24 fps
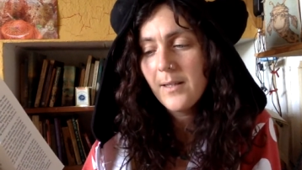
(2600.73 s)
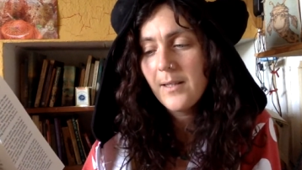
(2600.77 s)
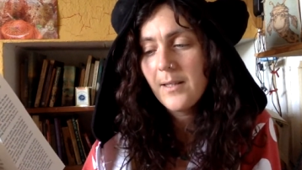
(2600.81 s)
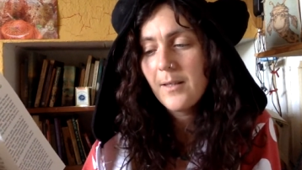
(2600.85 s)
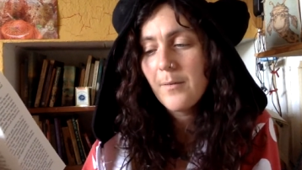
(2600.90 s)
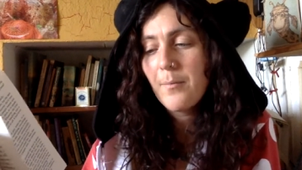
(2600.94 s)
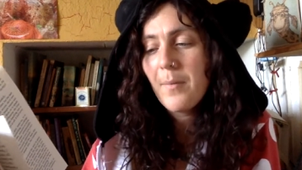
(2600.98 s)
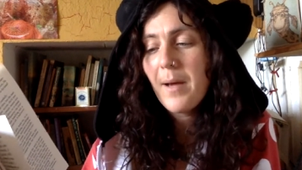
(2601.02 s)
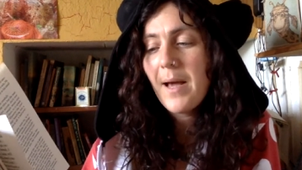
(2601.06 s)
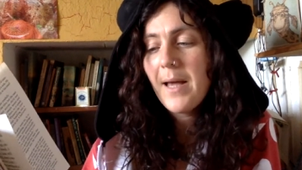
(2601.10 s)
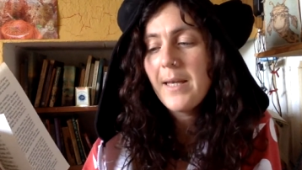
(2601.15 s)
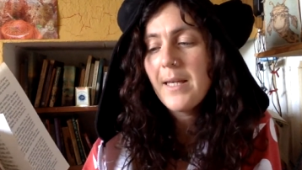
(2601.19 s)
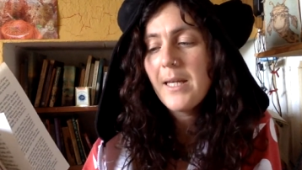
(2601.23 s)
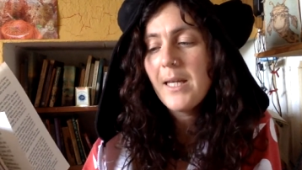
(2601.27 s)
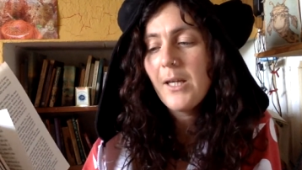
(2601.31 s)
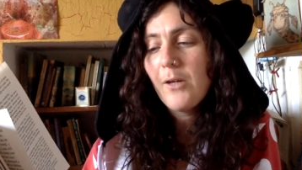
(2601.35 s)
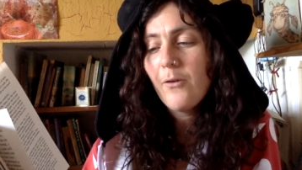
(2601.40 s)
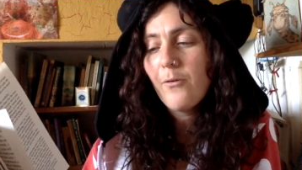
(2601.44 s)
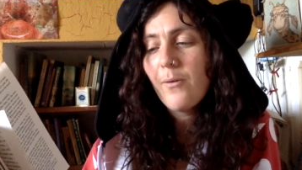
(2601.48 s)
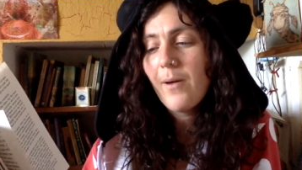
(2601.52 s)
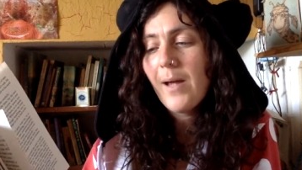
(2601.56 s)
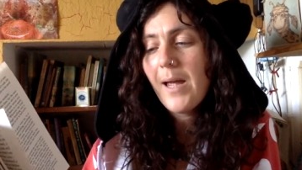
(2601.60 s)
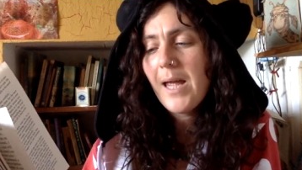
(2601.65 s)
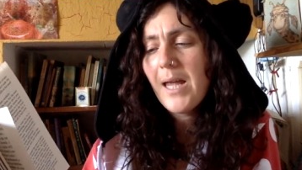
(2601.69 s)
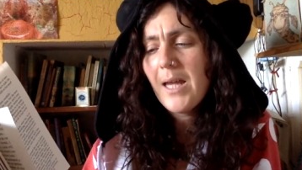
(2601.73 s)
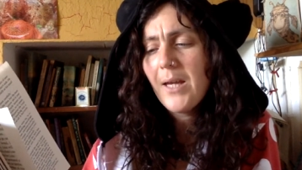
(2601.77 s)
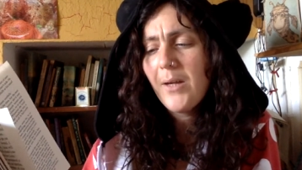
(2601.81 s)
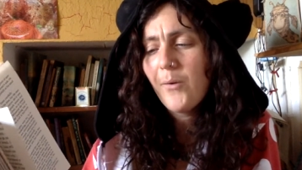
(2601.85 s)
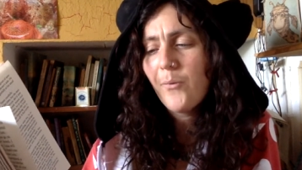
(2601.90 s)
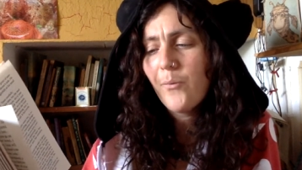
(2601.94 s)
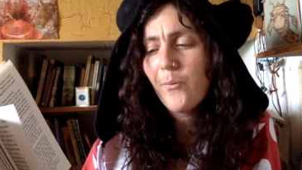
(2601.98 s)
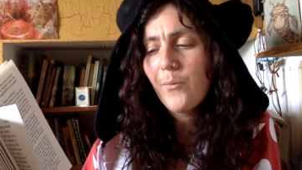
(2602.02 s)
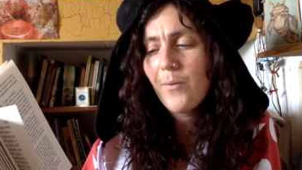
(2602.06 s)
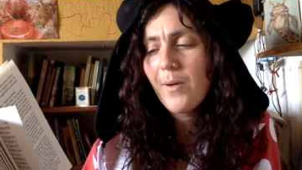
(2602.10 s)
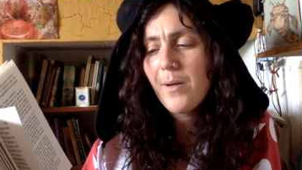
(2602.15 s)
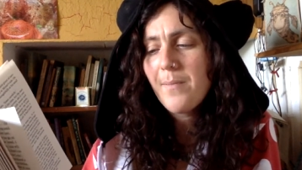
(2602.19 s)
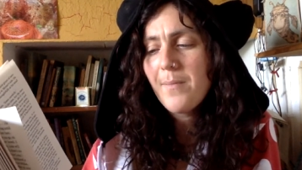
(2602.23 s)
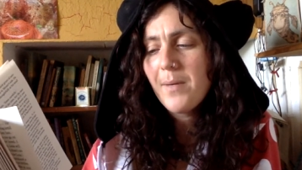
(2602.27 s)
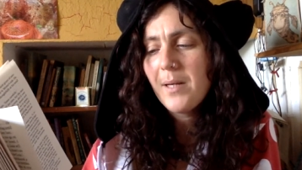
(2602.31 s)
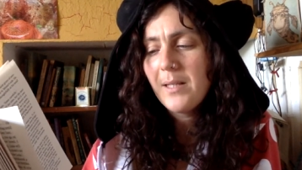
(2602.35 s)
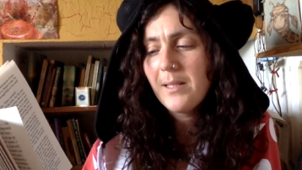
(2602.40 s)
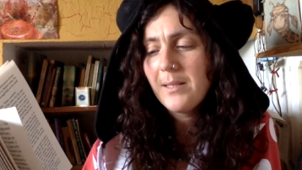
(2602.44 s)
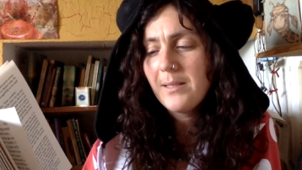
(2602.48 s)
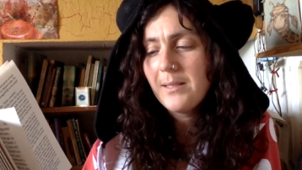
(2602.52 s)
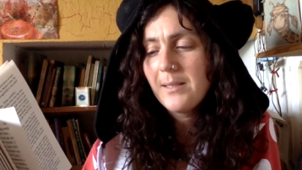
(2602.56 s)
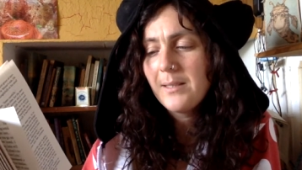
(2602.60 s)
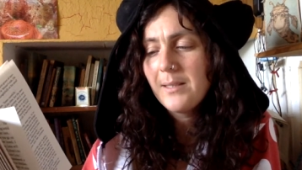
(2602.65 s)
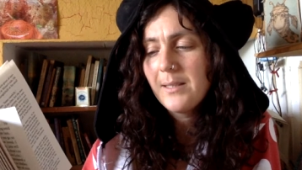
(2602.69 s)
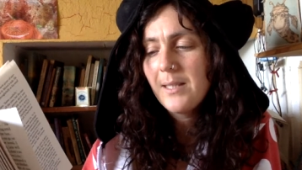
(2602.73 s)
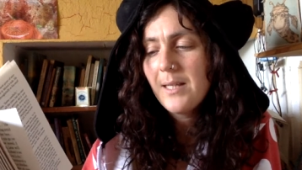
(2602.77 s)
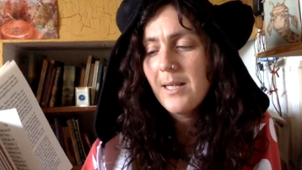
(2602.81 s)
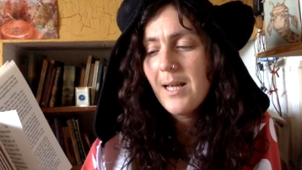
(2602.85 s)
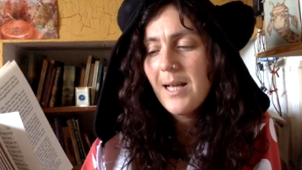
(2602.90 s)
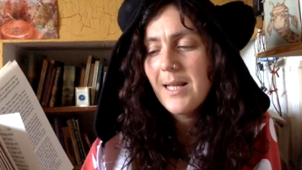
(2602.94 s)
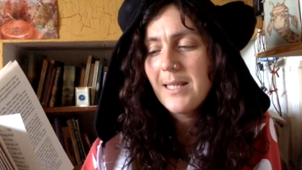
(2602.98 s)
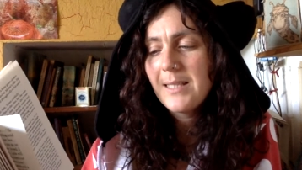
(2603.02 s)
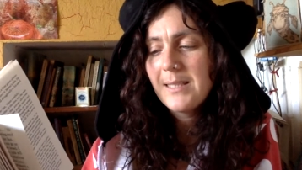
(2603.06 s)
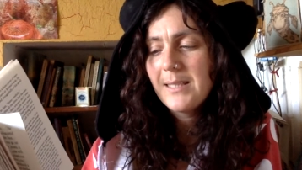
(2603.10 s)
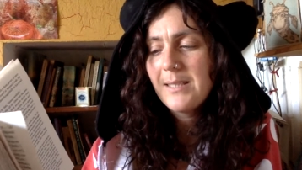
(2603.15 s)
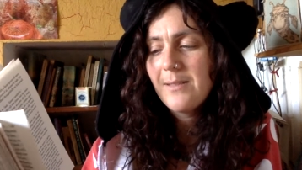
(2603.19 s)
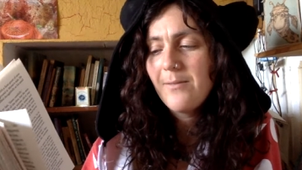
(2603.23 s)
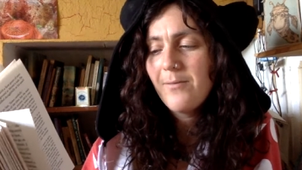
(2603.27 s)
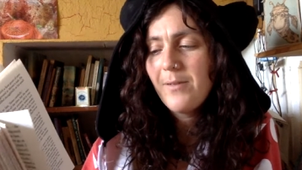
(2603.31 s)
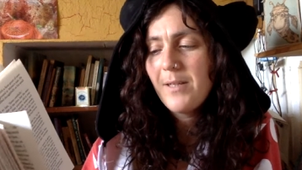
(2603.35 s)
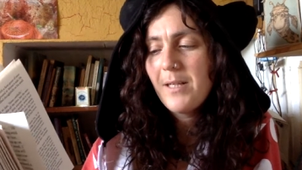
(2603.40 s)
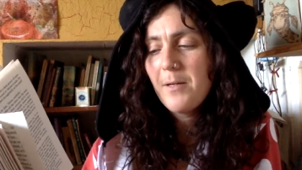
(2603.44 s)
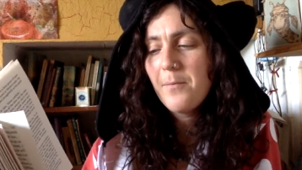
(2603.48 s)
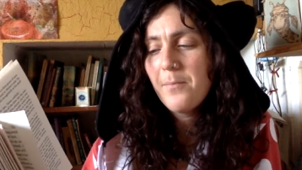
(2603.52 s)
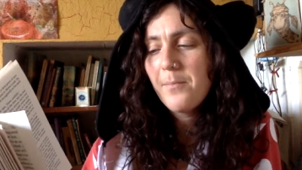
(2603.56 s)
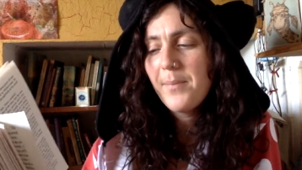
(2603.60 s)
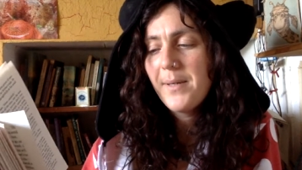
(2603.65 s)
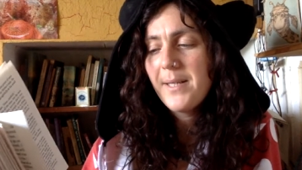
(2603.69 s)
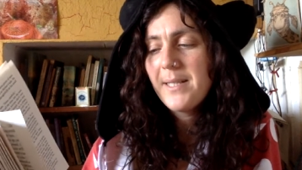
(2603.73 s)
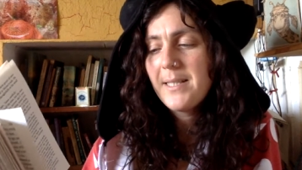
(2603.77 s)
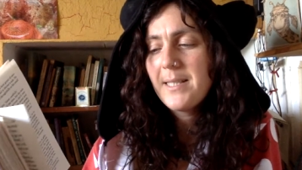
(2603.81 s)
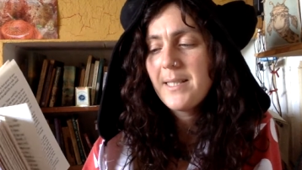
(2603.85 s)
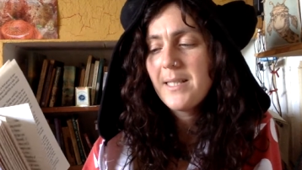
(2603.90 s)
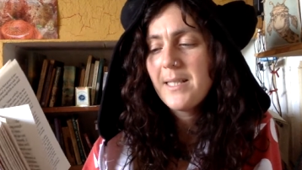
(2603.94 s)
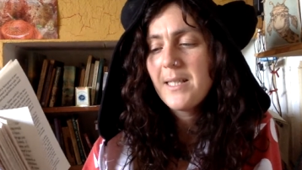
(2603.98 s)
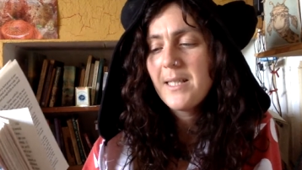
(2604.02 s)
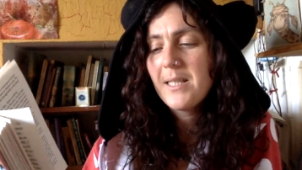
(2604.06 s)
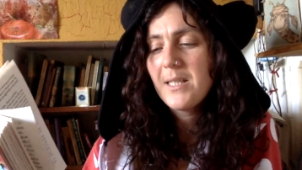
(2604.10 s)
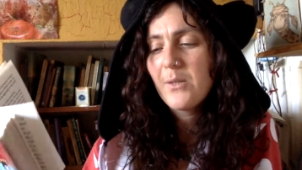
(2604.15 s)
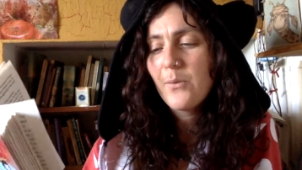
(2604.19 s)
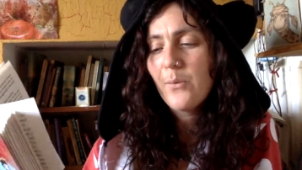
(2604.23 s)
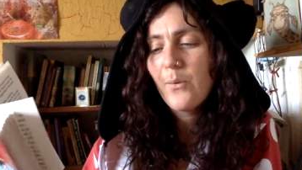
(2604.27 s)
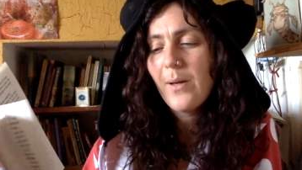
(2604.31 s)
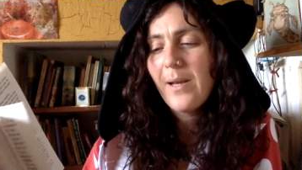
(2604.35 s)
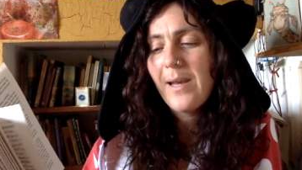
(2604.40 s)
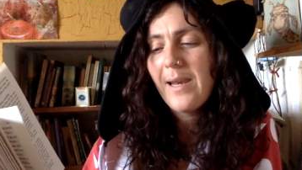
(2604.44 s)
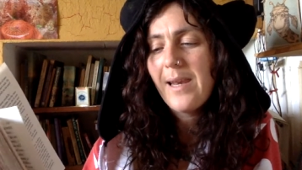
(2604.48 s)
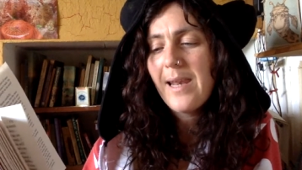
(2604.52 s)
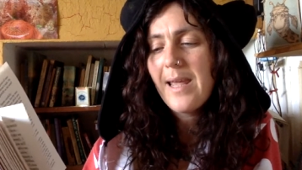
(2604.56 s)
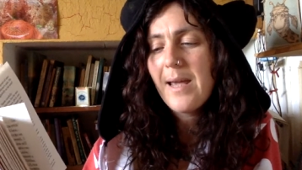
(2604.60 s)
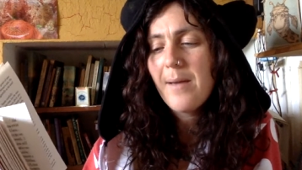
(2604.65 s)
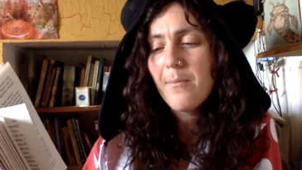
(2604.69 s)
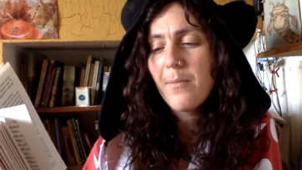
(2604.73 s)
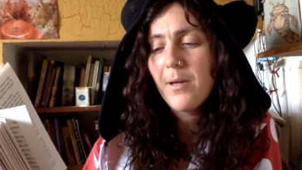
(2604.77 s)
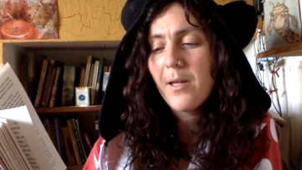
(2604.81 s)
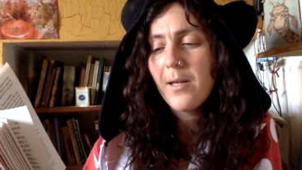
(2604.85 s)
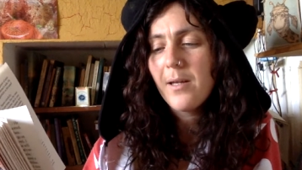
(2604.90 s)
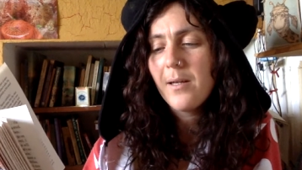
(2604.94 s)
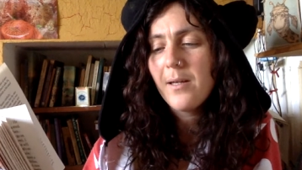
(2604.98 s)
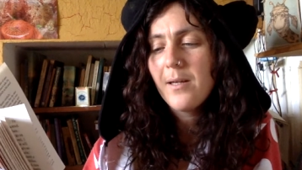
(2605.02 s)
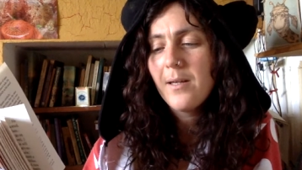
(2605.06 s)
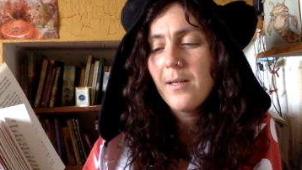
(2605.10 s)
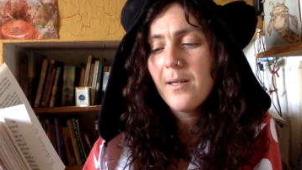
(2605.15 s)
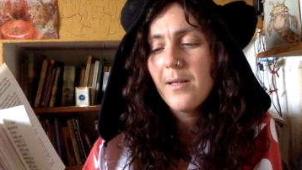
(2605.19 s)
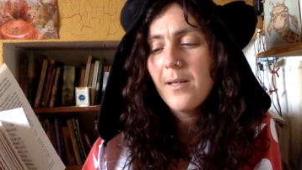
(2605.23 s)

The man in grey grimaced as if he'd bitten into a lemon,